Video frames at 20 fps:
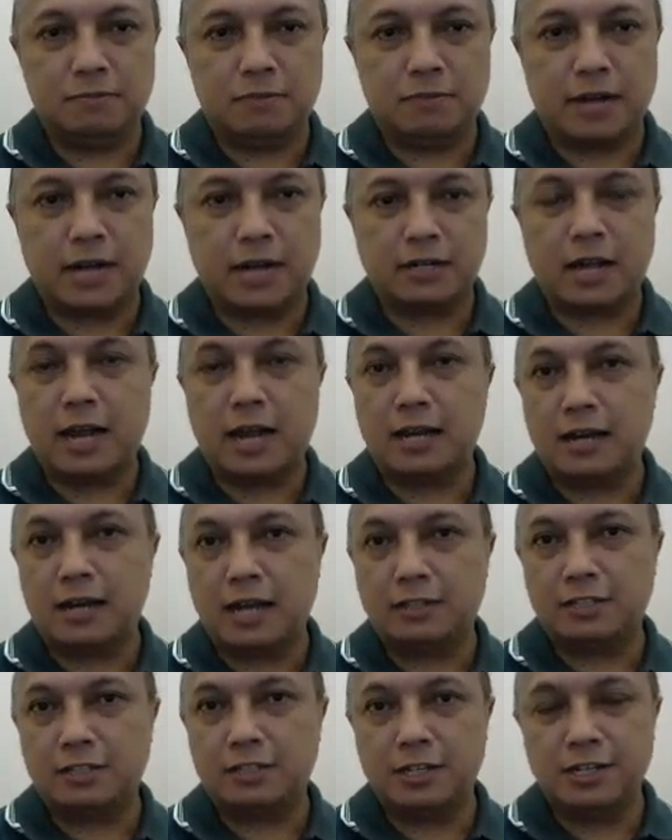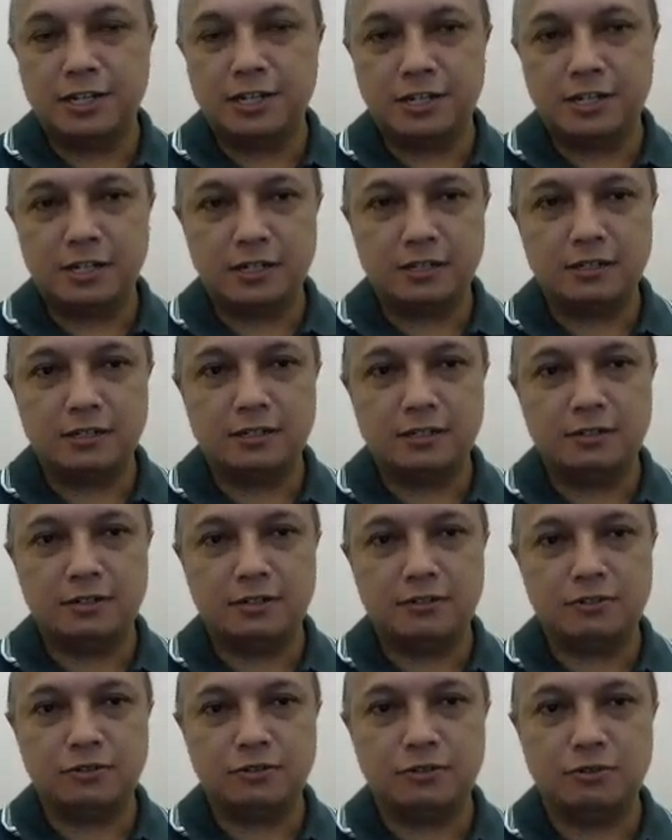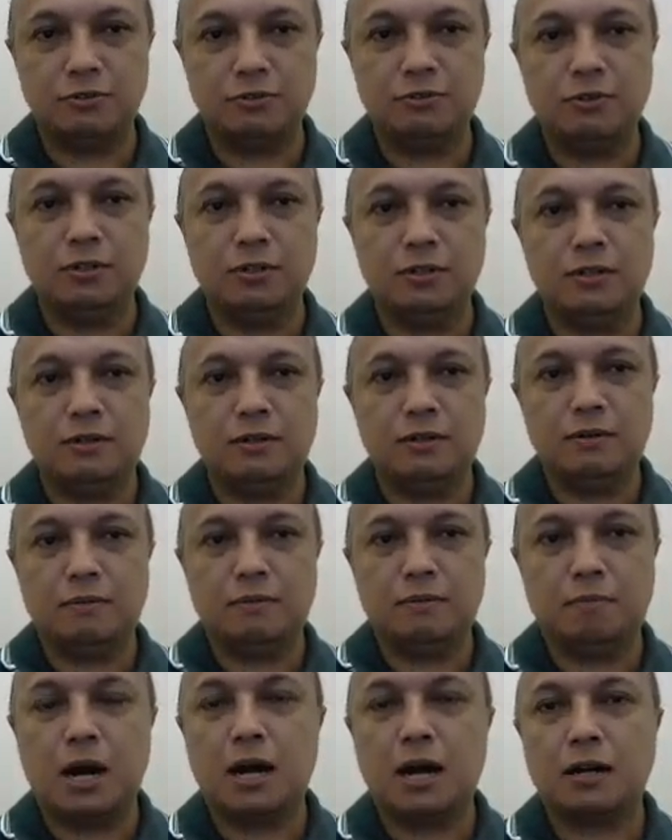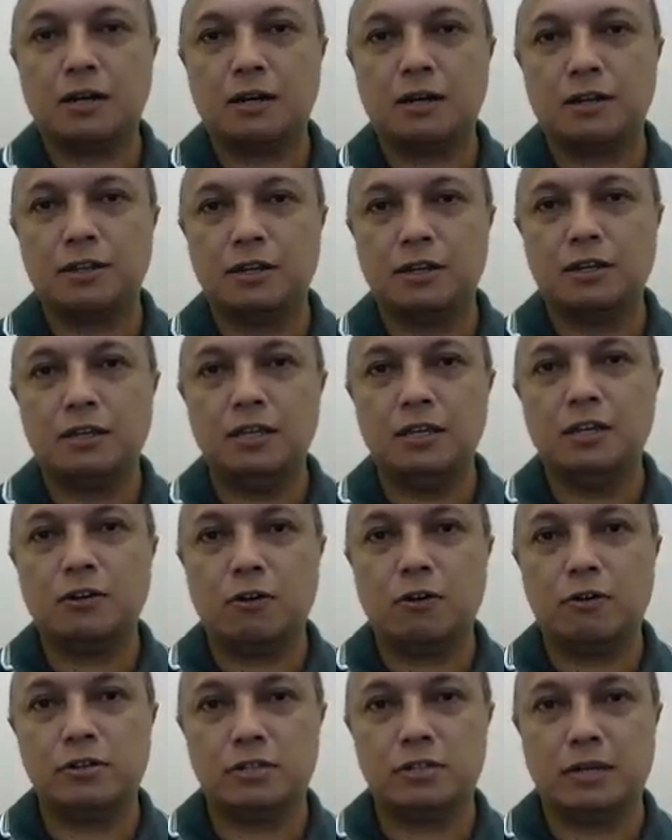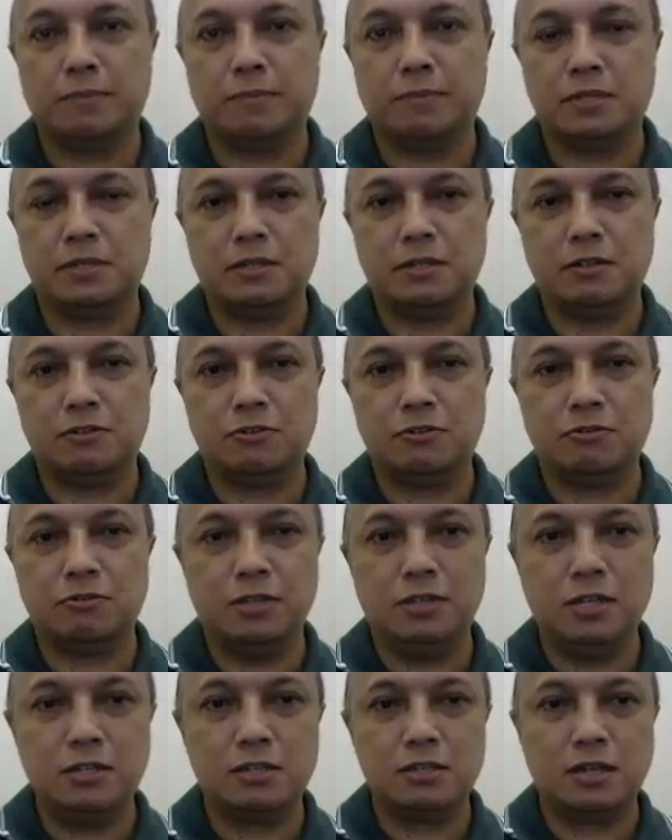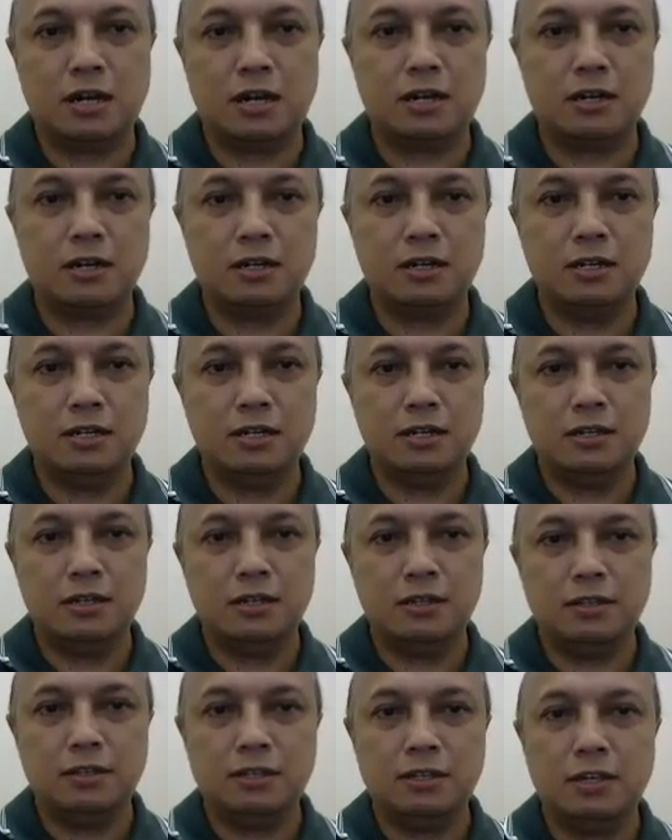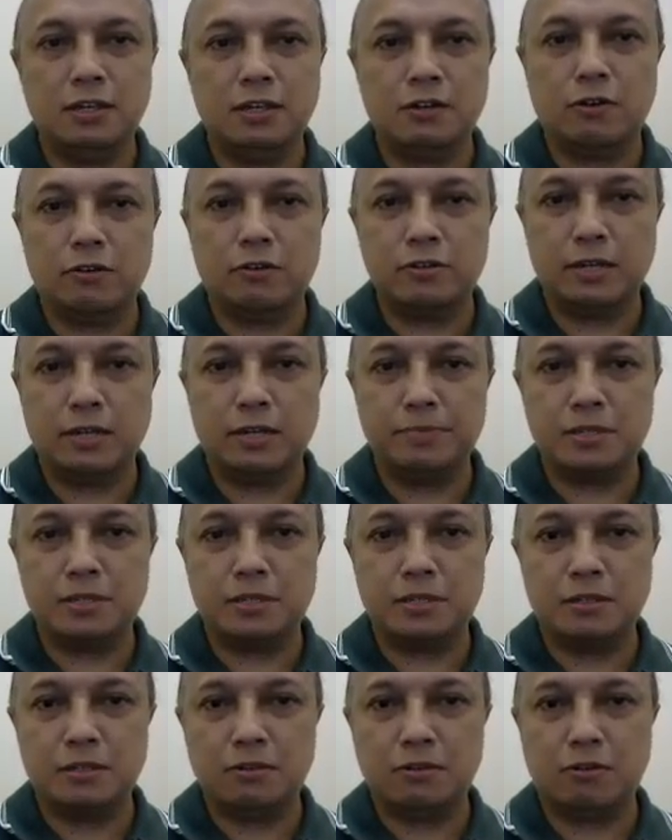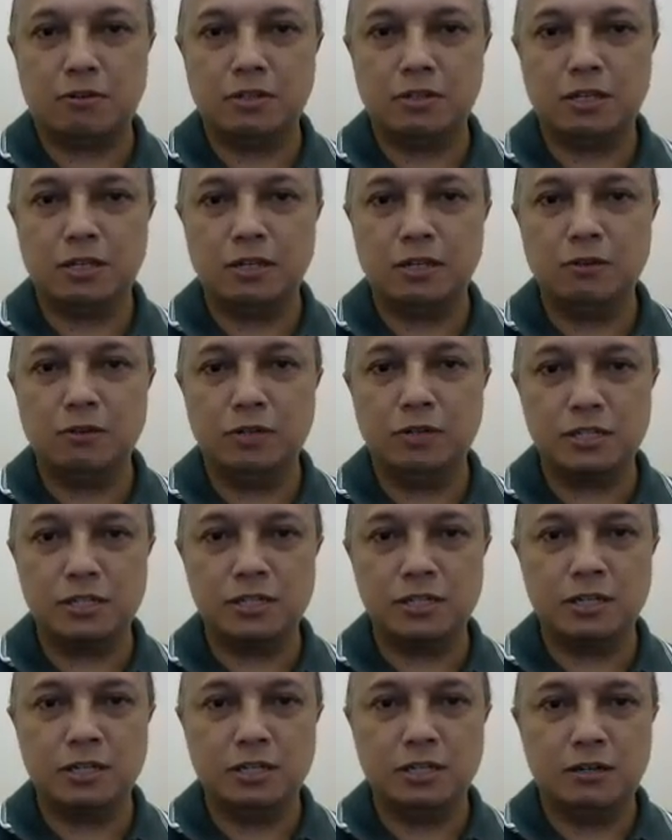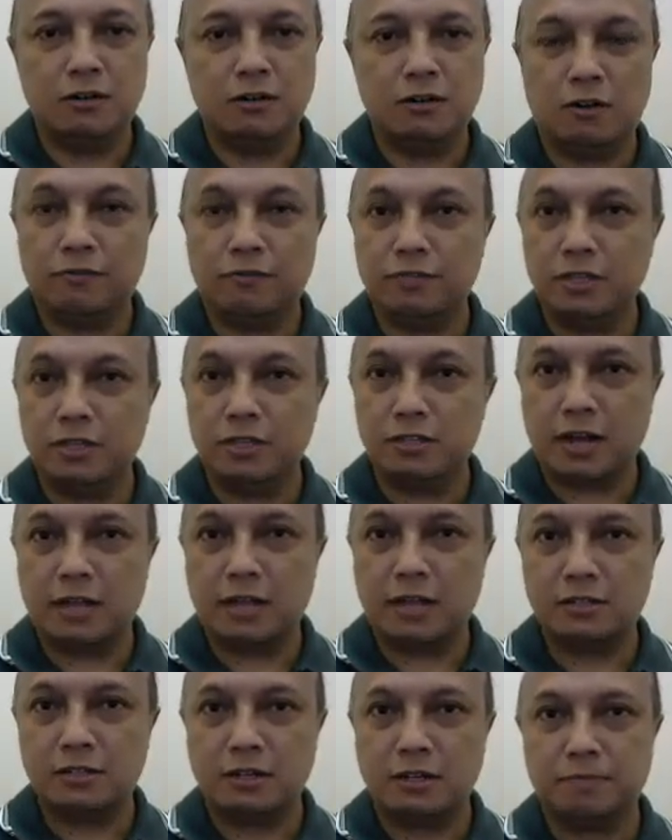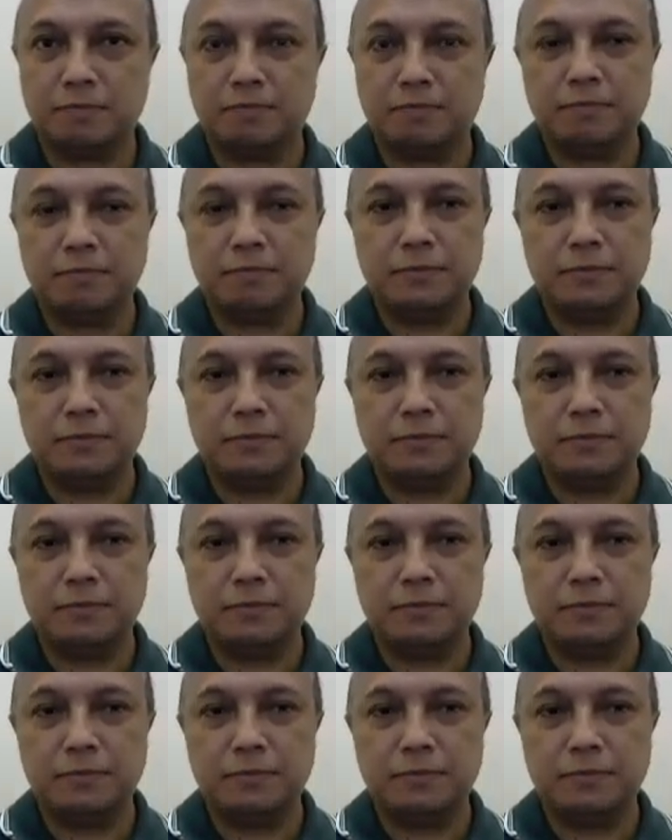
red highlighting here to mark the key concepts. So these are the key concepts or the keywords of this transcript.